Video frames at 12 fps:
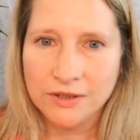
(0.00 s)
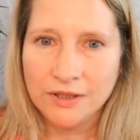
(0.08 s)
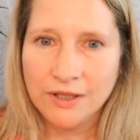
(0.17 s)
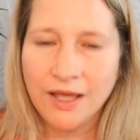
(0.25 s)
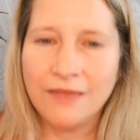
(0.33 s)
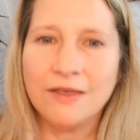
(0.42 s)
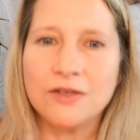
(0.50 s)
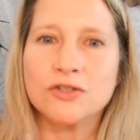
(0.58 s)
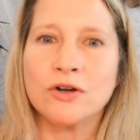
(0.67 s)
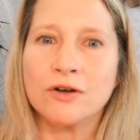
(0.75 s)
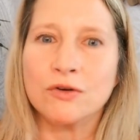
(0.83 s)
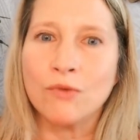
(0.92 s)
And they
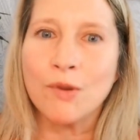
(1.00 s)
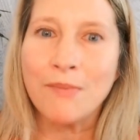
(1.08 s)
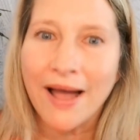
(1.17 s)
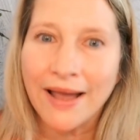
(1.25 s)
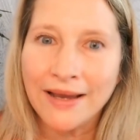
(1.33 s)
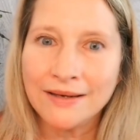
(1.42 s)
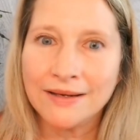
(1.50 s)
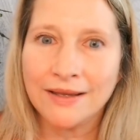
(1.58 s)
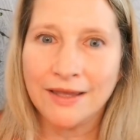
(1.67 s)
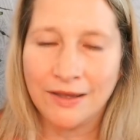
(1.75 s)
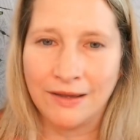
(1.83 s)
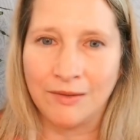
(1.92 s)
started reminding
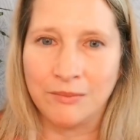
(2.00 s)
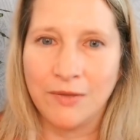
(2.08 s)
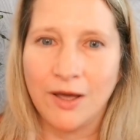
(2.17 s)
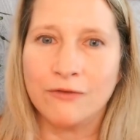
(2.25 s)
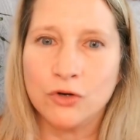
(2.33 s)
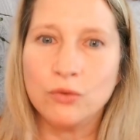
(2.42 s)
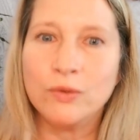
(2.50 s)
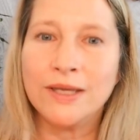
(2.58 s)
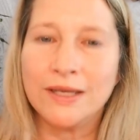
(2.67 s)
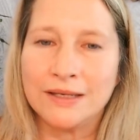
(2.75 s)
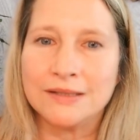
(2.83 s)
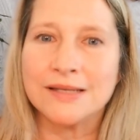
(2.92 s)
him of who
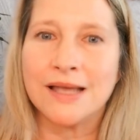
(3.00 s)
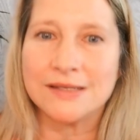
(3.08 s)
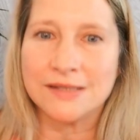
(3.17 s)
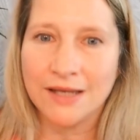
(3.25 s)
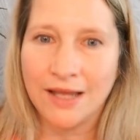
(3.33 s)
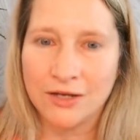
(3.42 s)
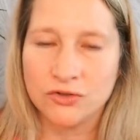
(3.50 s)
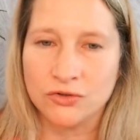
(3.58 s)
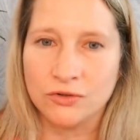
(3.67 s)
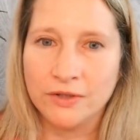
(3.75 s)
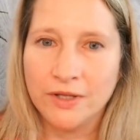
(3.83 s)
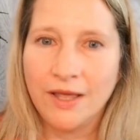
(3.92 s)
he is as an
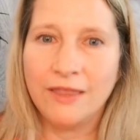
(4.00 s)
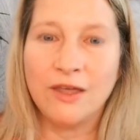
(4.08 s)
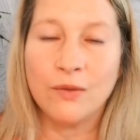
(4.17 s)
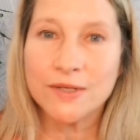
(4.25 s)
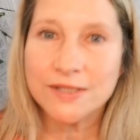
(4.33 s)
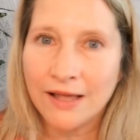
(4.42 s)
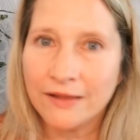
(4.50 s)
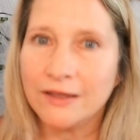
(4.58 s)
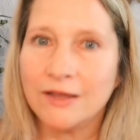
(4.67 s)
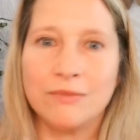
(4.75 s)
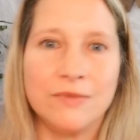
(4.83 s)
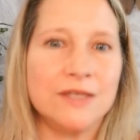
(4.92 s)
angel. And they were telling
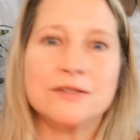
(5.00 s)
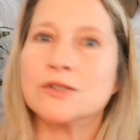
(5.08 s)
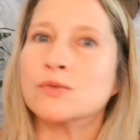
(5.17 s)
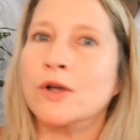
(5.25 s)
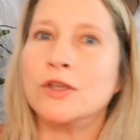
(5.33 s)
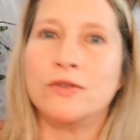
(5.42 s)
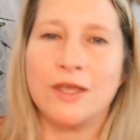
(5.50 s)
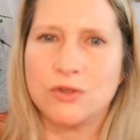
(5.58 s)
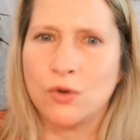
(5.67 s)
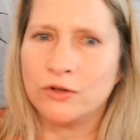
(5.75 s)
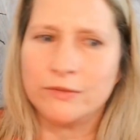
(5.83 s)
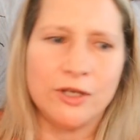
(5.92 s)
him, this is what they
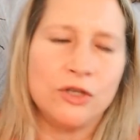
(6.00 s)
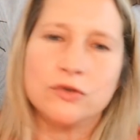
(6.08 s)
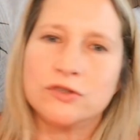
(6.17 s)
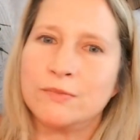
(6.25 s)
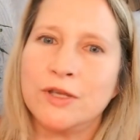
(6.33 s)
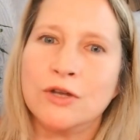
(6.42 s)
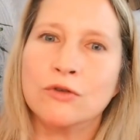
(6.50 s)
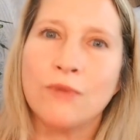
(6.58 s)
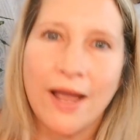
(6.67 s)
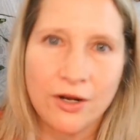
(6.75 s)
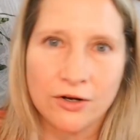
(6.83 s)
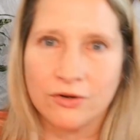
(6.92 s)
told him he used to be a
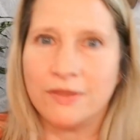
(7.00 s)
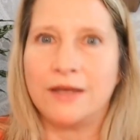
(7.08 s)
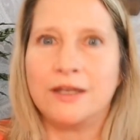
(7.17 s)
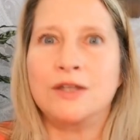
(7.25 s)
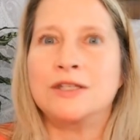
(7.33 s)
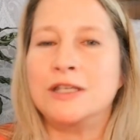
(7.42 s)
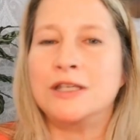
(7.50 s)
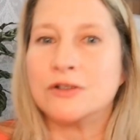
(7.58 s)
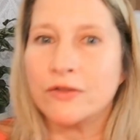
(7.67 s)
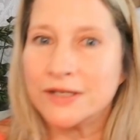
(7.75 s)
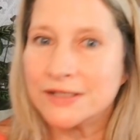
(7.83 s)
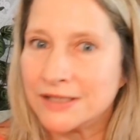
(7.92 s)
writer, and that
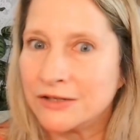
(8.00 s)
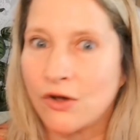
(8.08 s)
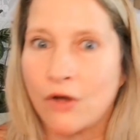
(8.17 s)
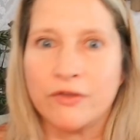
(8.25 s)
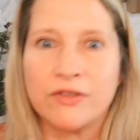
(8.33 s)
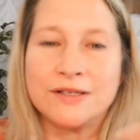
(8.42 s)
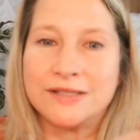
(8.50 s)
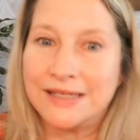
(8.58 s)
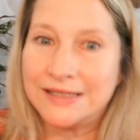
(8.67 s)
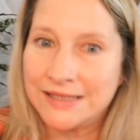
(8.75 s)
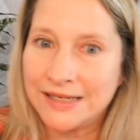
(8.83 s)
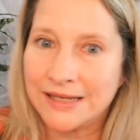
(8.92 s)
all the things
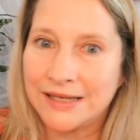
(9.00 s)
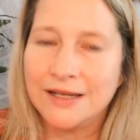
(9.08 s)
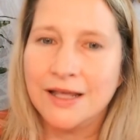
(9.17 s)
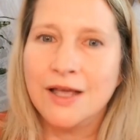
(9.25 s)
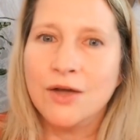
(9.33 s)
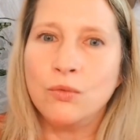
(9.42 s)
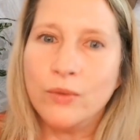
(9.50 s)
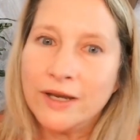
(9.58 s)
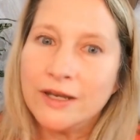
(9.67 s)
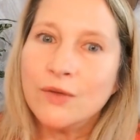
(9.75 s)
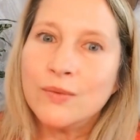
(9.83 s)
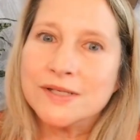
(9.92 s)
he did when
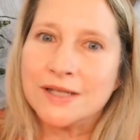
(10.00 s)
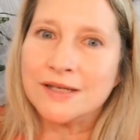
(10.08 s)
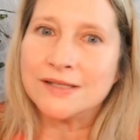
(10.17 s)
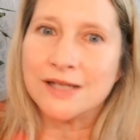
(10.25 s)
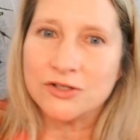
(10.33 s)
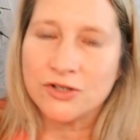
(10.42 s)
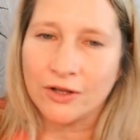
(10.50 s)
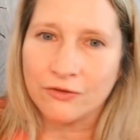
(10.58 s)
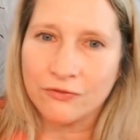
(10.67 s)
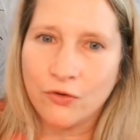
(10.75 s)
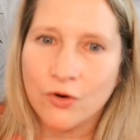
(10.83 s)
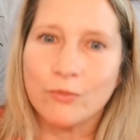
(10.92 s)
he was in his angelic
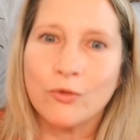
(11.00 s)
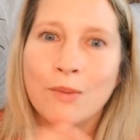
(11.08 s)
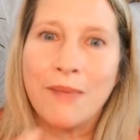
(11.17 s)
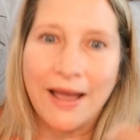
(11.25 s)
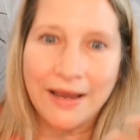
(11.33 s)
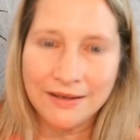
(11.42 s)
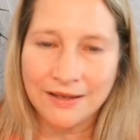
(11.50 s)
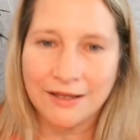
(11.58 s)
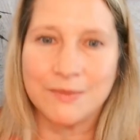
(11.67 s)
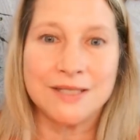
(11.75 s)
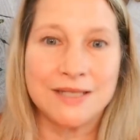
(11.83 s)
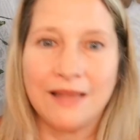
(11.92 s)
form, reminding
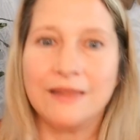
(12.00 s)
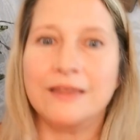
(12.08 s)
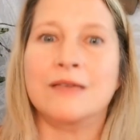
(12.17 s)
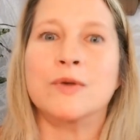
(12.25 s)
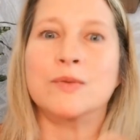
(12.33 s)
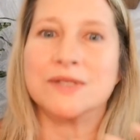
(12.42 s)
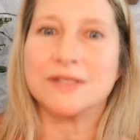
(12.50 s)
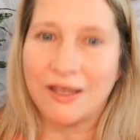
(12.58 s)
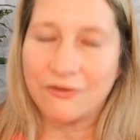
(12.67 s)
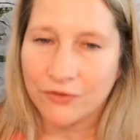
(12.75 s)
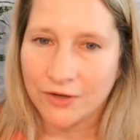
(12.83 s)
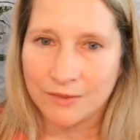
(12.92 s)
him and telling him it was
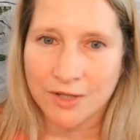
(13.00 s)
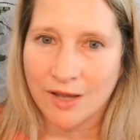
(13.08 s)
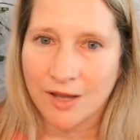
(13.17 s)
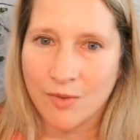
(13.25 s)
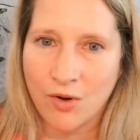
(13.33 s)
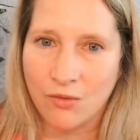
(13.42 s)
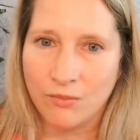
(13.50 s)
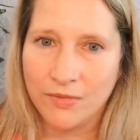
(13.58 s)
safe for him to come home,